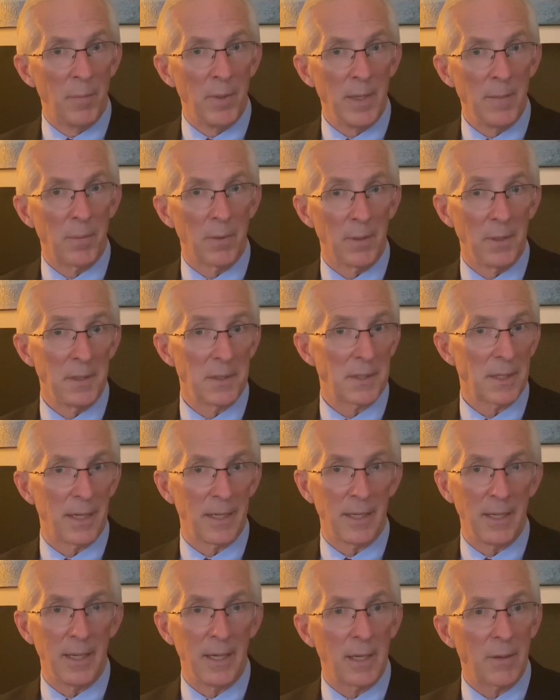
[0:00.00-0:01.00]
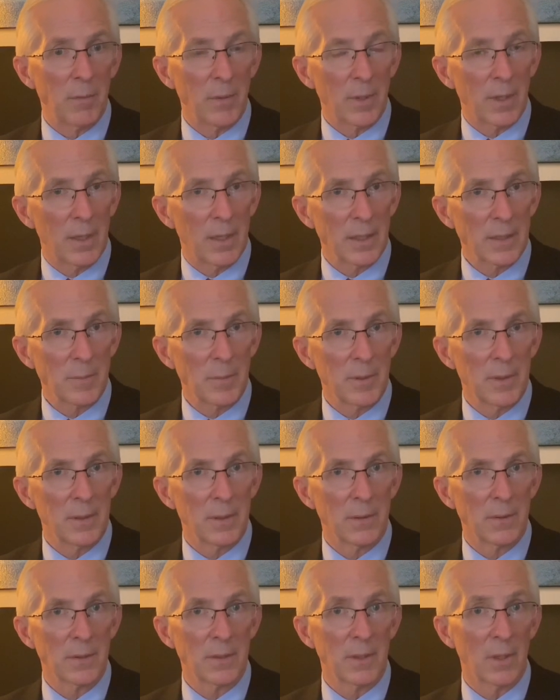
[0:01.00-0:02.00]
people in psychiatric
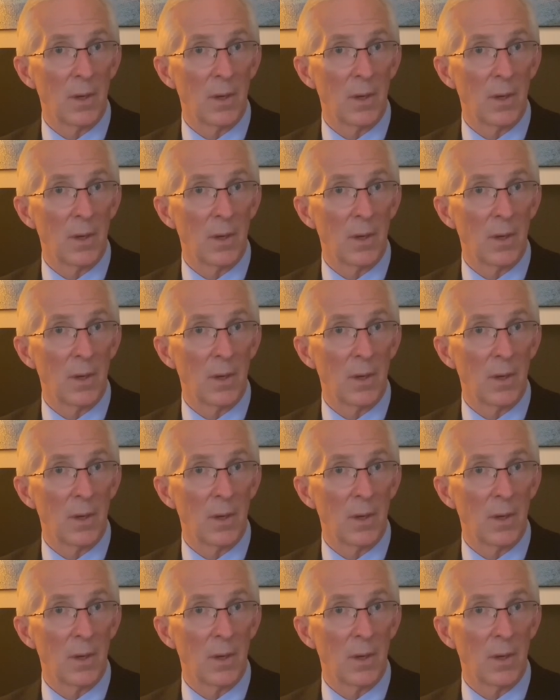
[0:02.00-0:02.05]
hospitals,